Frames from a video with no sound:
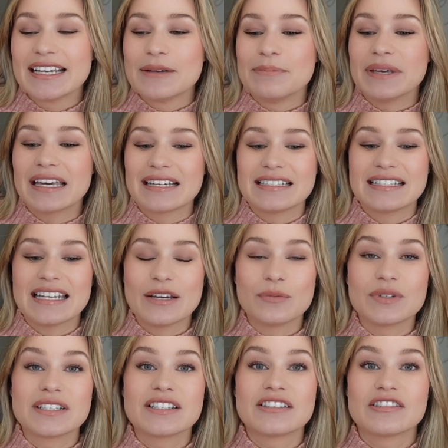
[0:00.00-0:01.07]
because it
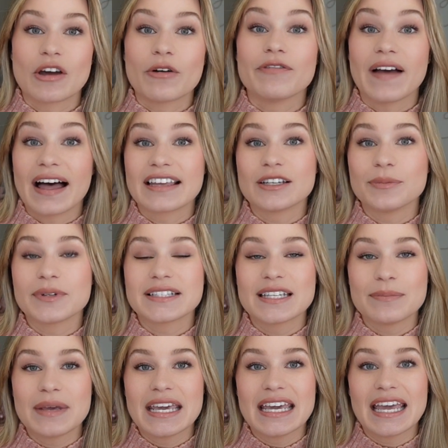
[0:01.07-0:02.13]
was so valuable to
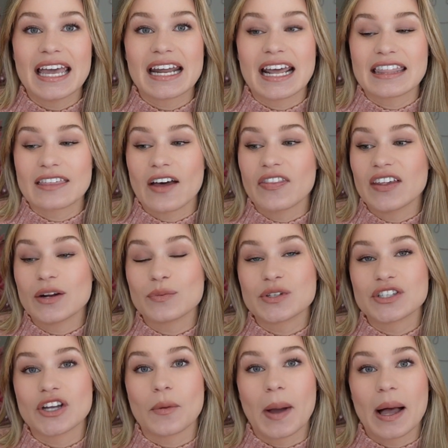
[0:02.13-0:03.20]
me and I thought that it was
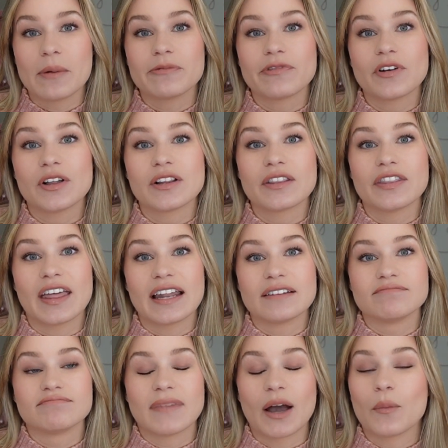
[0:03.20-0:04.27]
so helpful that
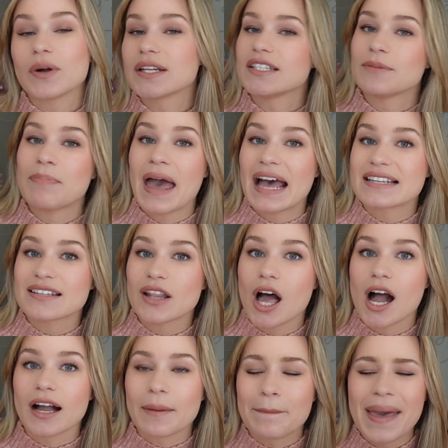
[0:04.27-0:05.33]
I wanted to pass
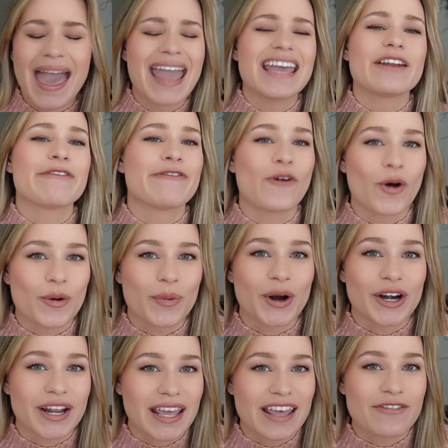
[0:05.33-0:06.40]
along. Pay it
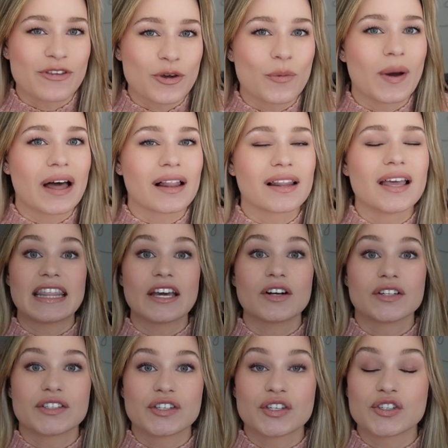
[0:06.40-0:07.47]
forward, if you will. There
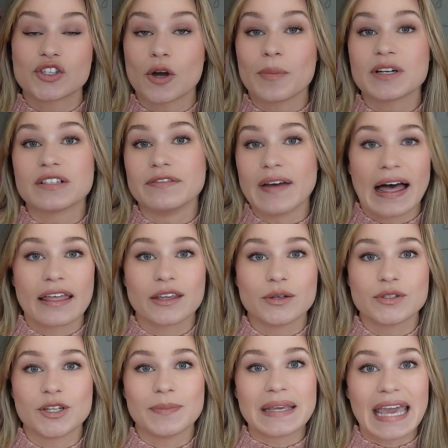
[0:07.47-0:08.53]
is so much value
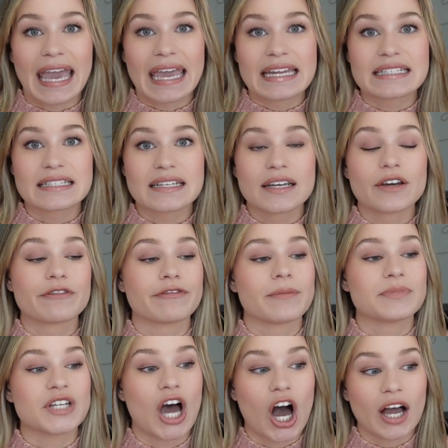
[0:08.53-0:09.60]
to be gained from
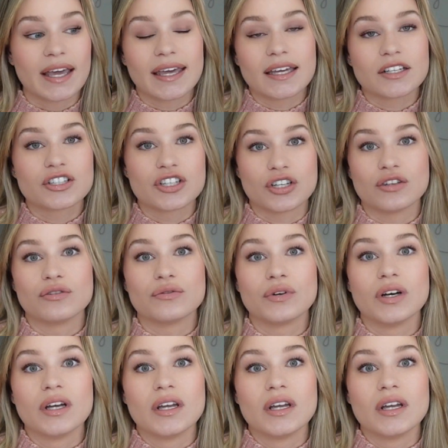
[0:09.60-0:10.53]
talking to